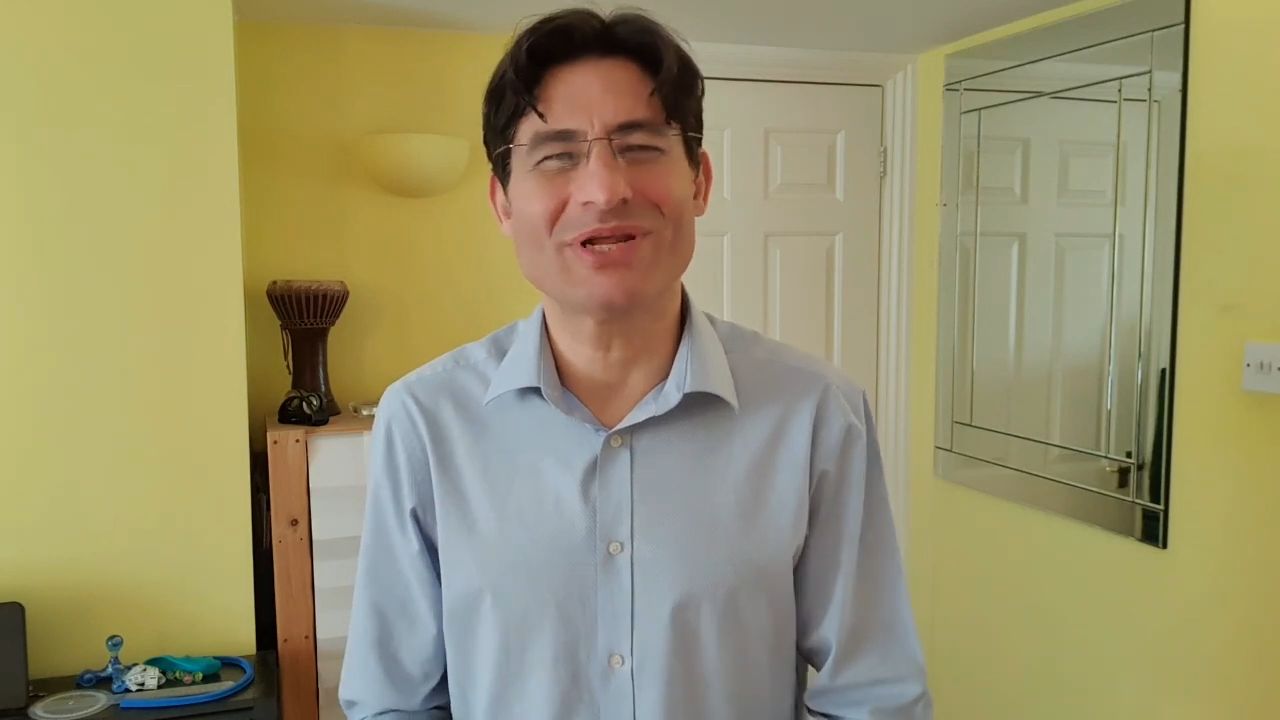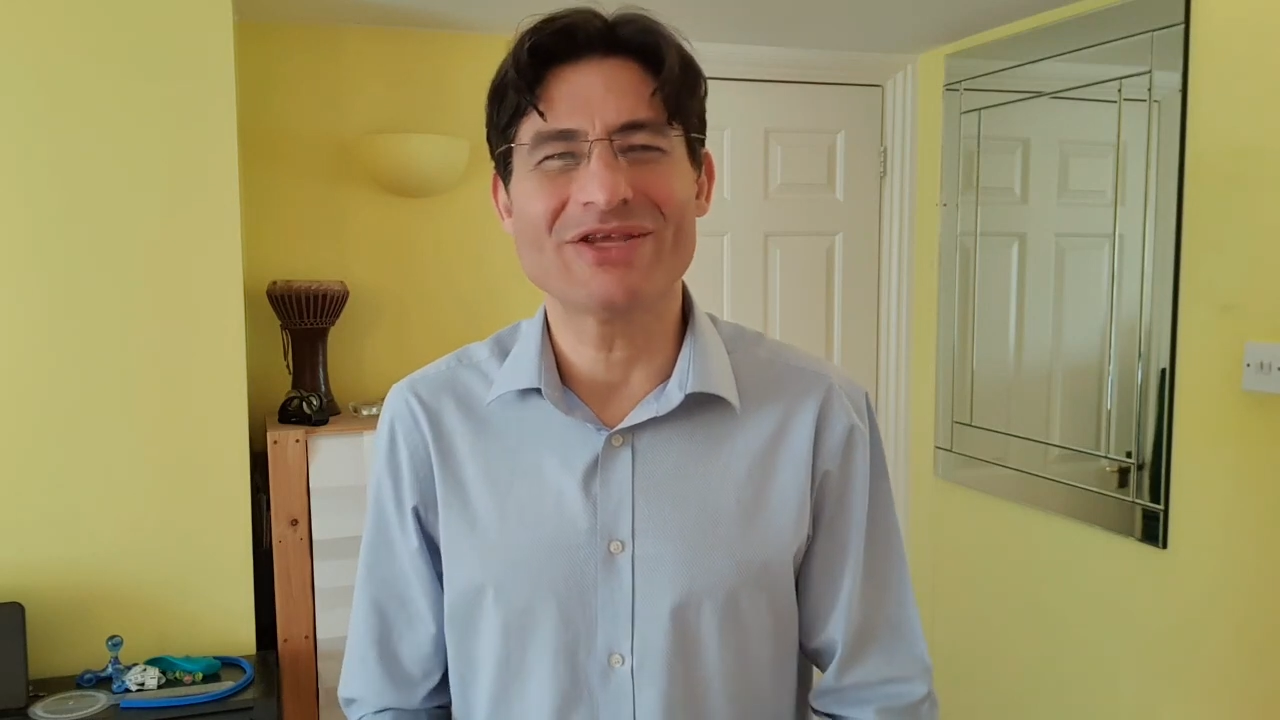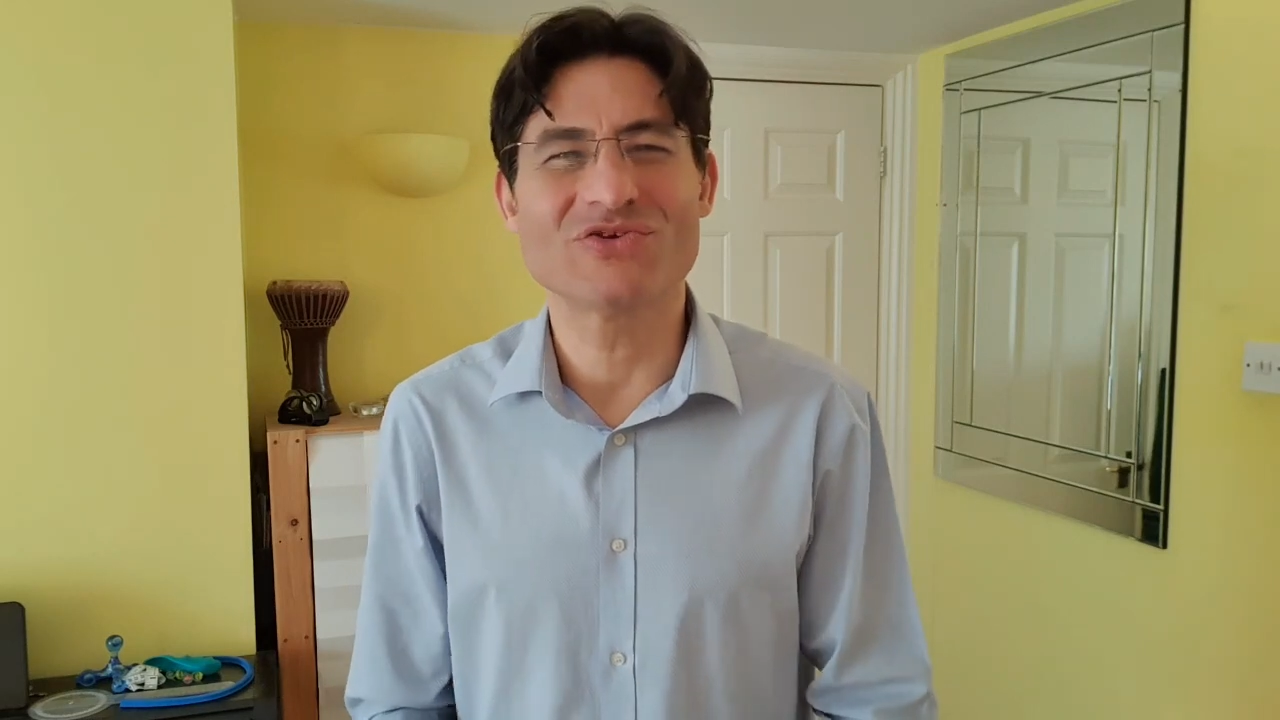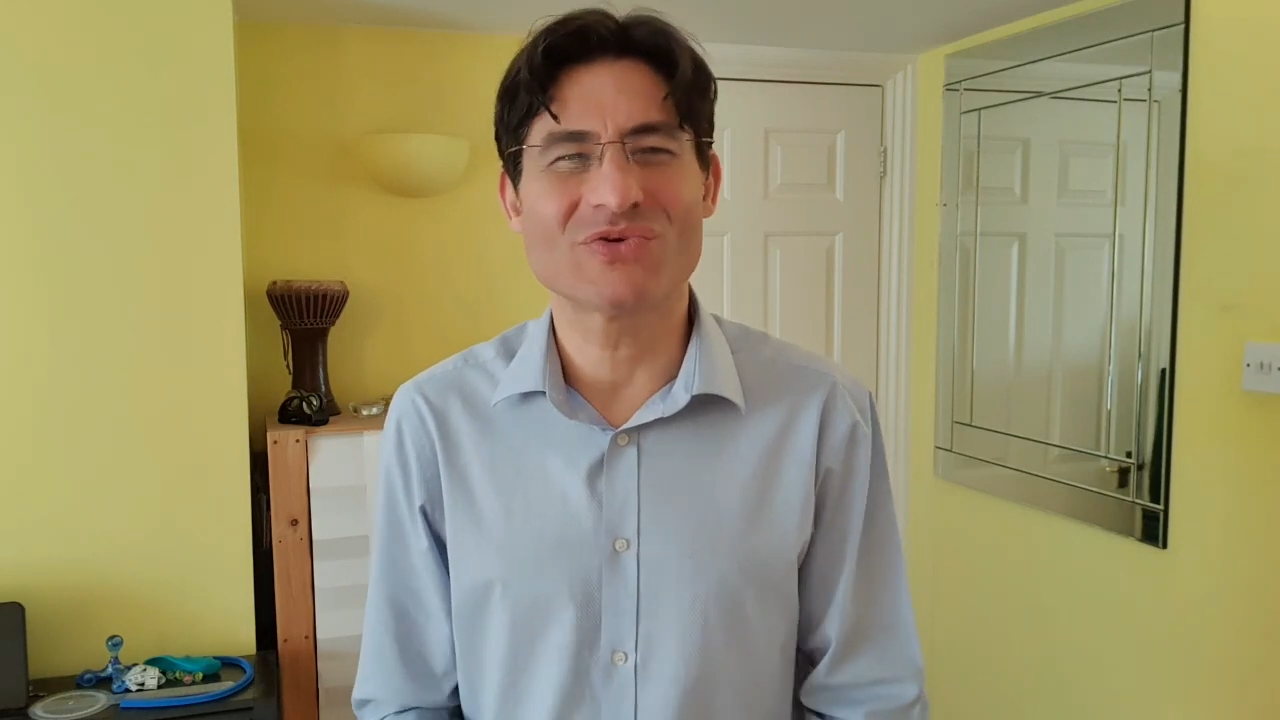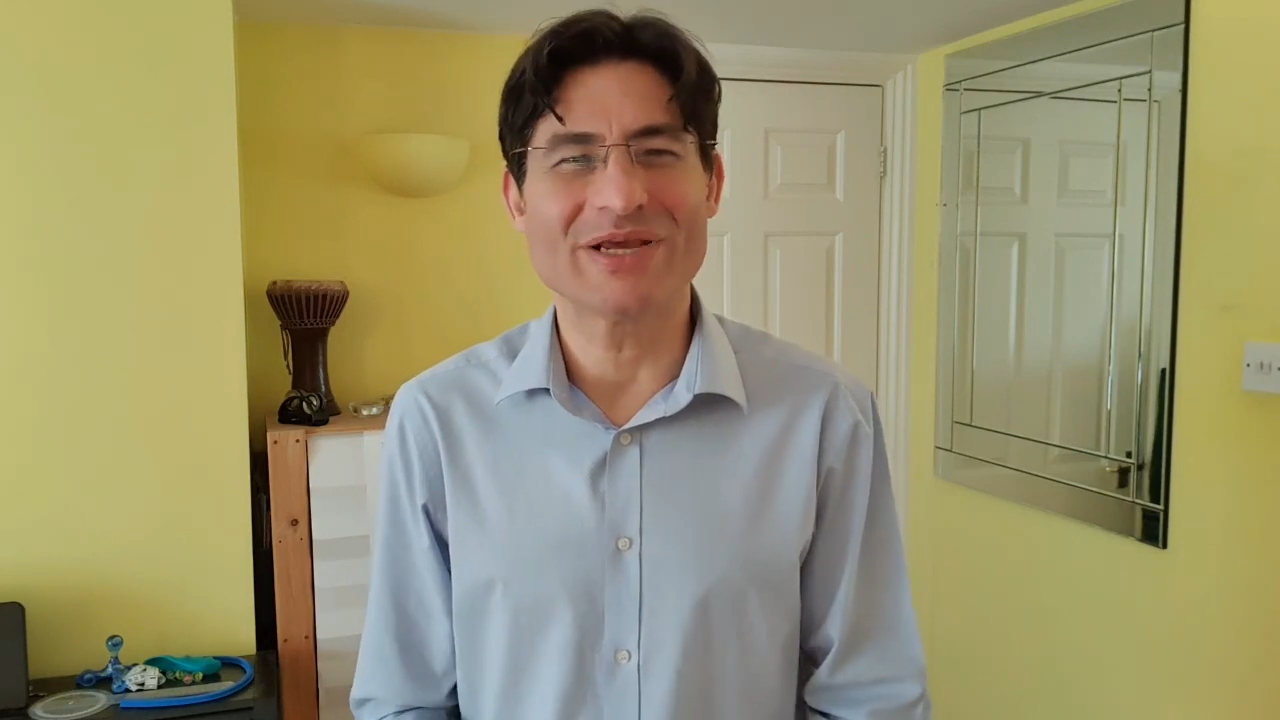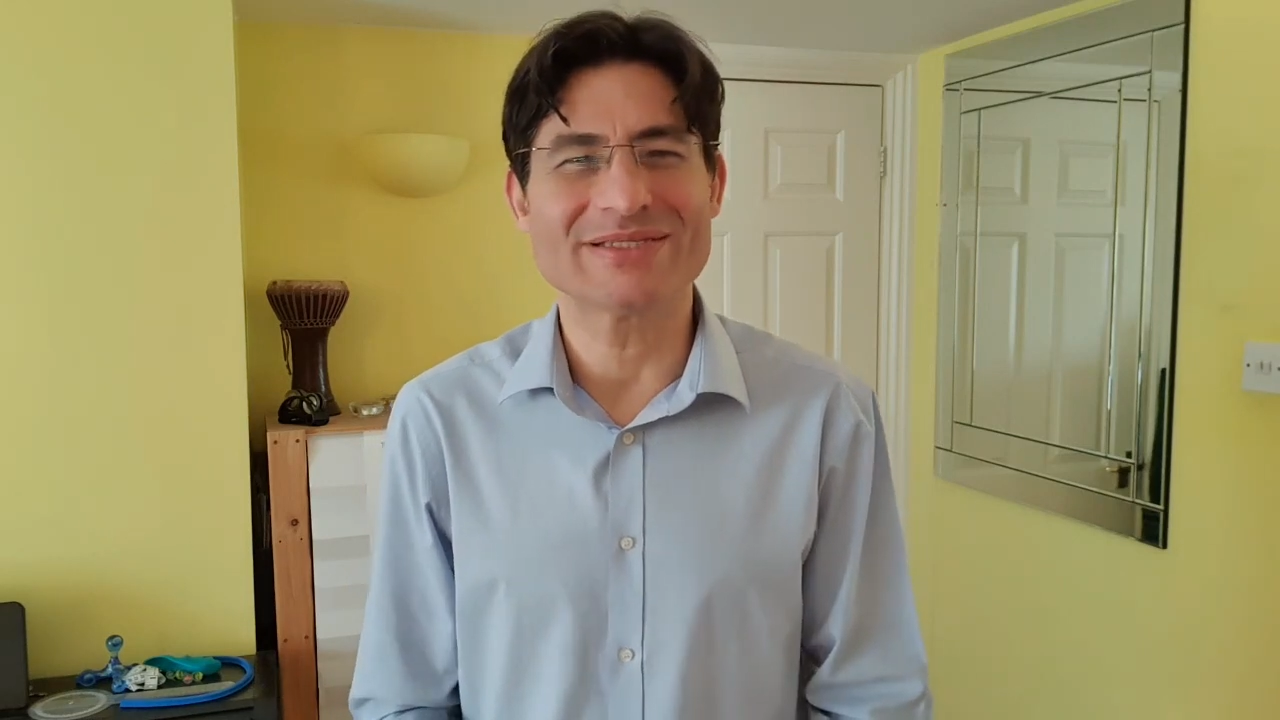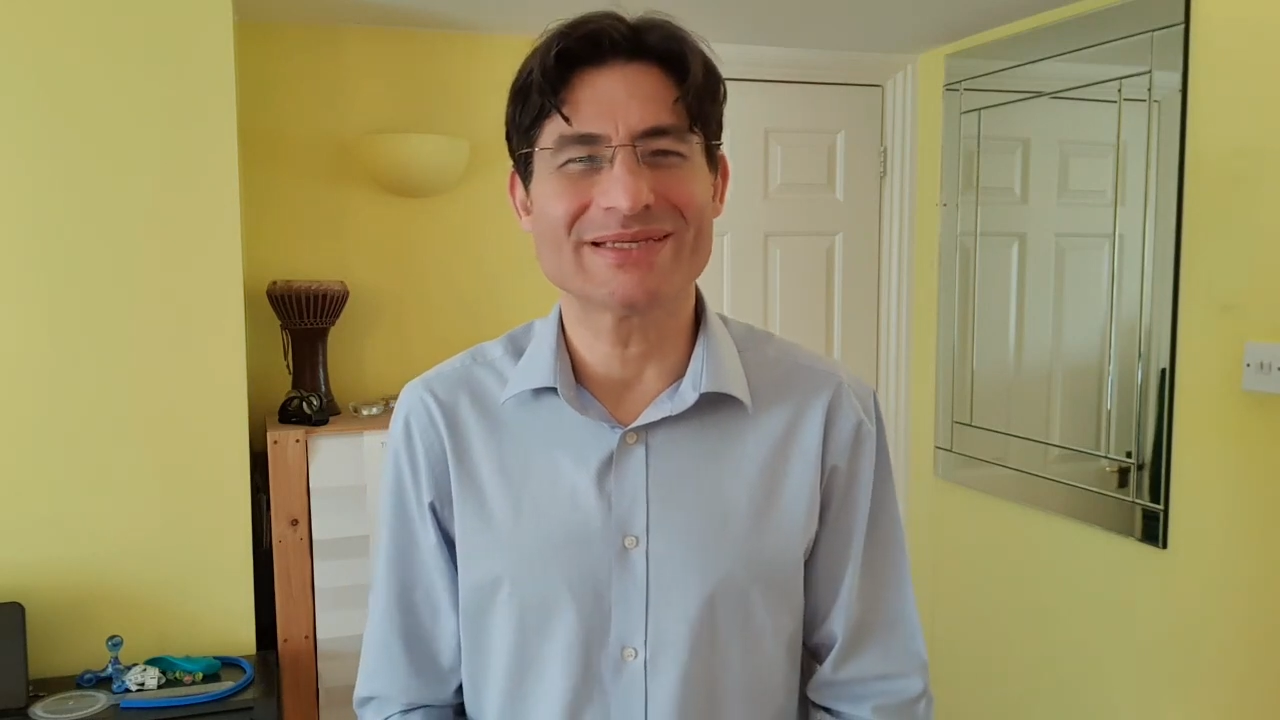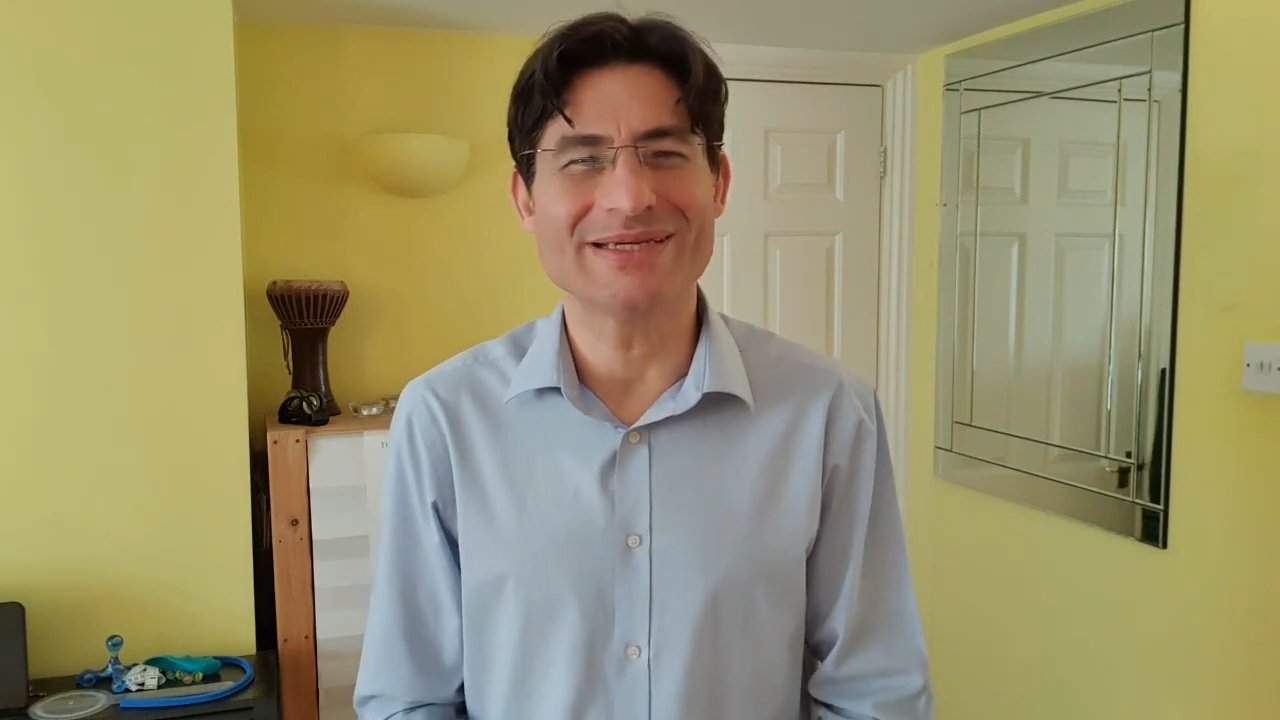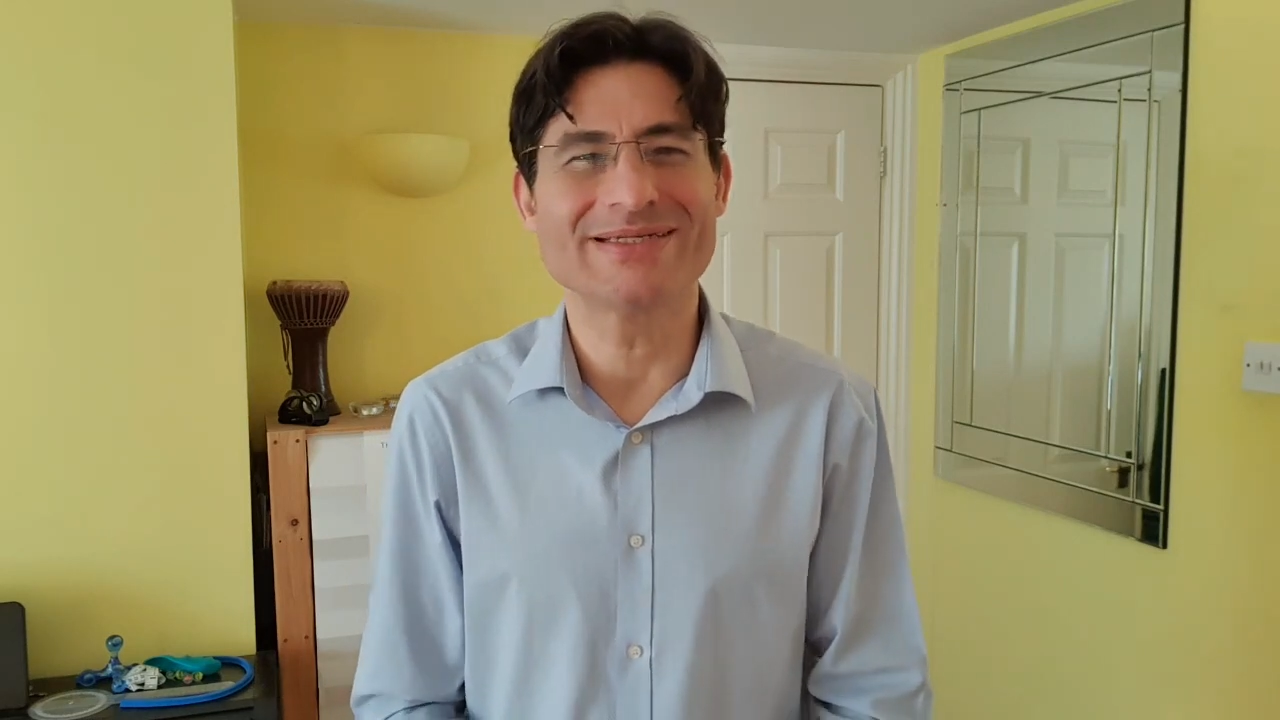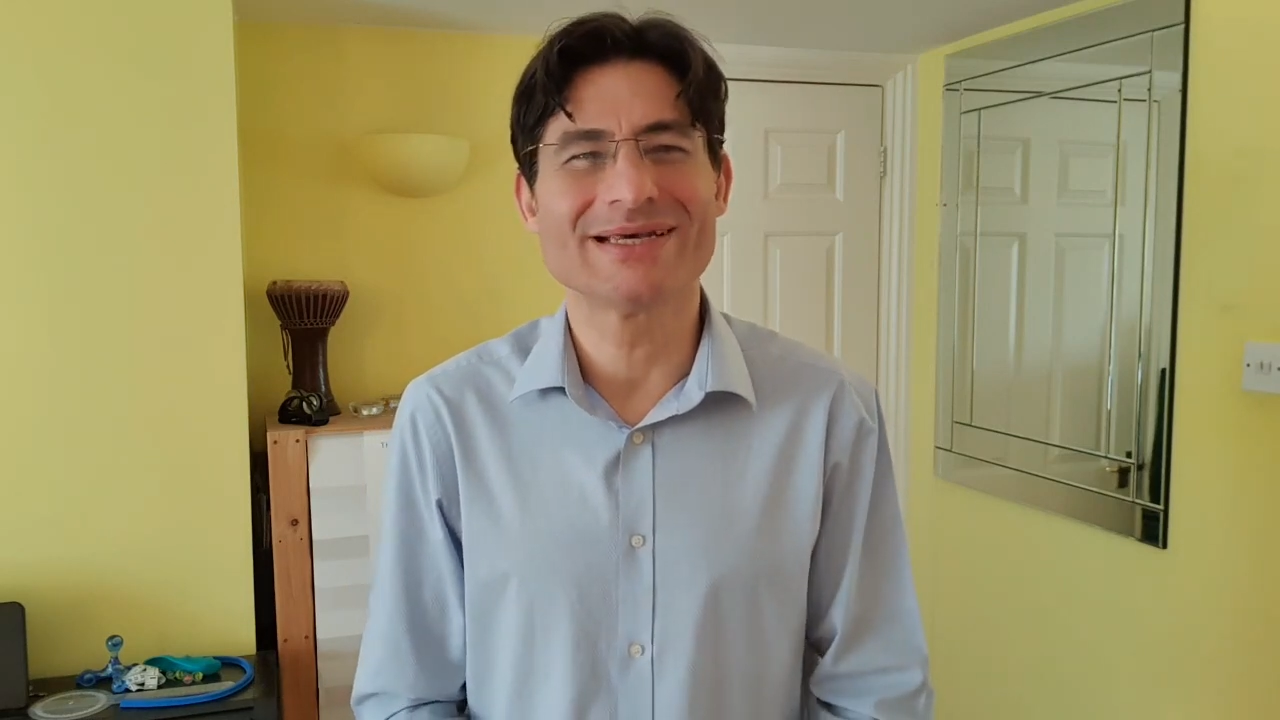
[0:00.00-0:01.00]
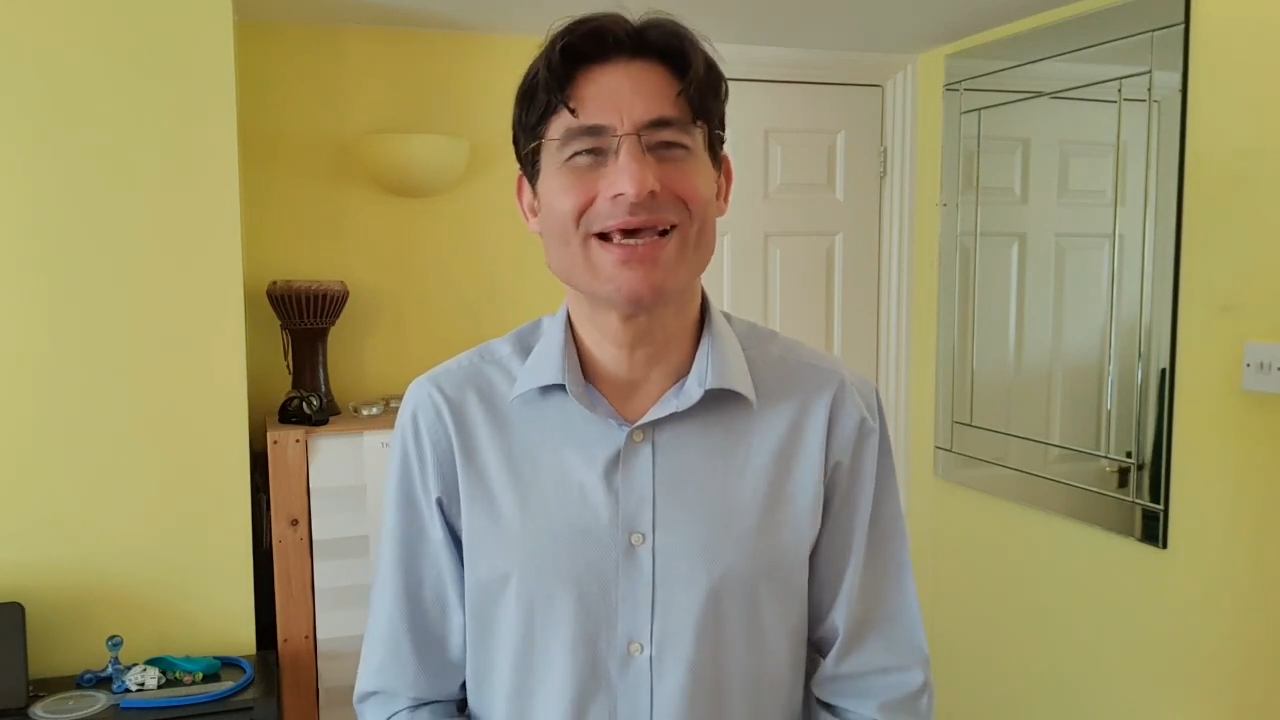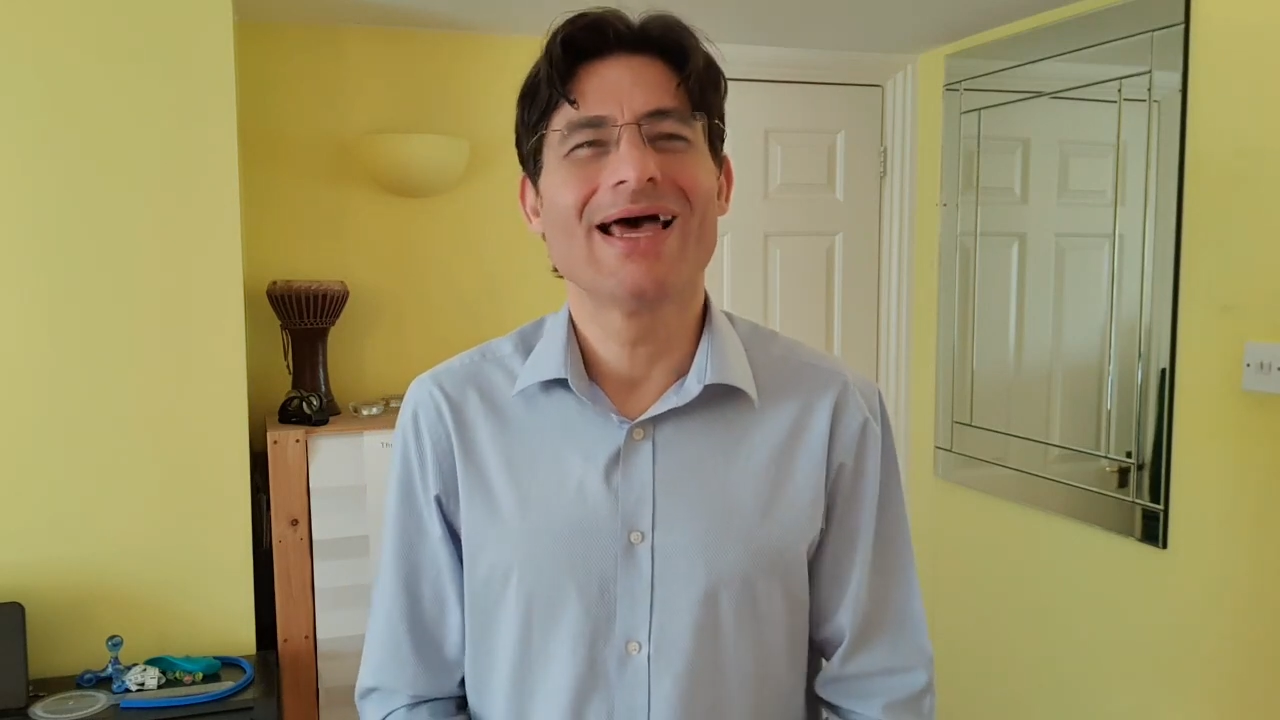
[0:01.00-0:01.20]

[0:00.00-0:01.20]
interested.